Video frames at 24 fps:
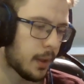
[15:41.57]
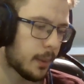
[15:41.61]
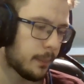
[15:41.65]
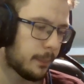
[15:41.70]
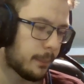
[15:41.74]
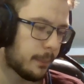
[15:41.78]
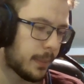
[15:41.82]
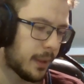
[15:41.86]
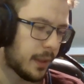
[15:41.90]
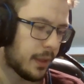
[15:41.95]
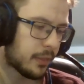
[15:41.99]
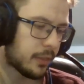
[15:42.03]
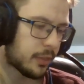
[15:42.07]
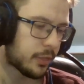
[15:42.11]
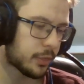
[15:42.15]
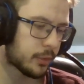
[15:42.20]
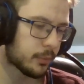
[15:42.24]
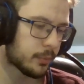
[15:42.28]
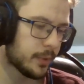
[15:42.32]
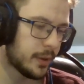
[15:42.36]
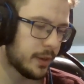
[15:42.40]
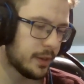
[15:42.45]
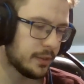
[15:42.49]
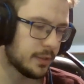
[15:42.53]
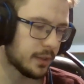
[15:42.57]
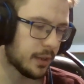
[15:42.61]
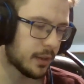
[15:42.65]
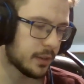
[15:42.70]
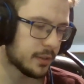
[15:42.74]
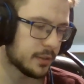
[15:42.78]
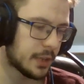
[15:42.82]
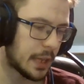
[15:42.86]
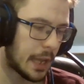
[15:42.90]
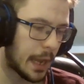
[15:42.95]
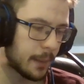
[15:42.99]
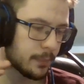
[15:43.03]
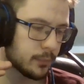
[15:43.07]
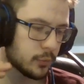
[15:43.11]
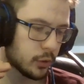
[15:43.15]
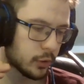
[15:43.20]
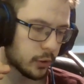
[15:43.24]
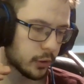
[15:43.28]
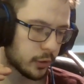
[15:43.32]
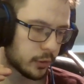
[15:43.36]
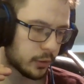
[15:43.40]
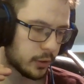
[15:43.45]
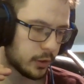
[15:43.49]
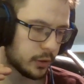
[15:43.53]
Pay 3 to untap target
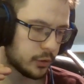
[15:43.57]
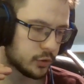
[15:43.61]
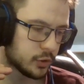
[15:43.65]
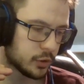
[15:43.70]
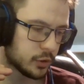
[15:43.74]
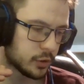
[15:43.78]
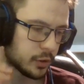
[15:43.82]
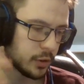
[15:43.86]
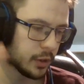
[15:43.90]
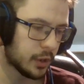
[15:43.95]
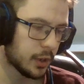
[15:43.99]
creature.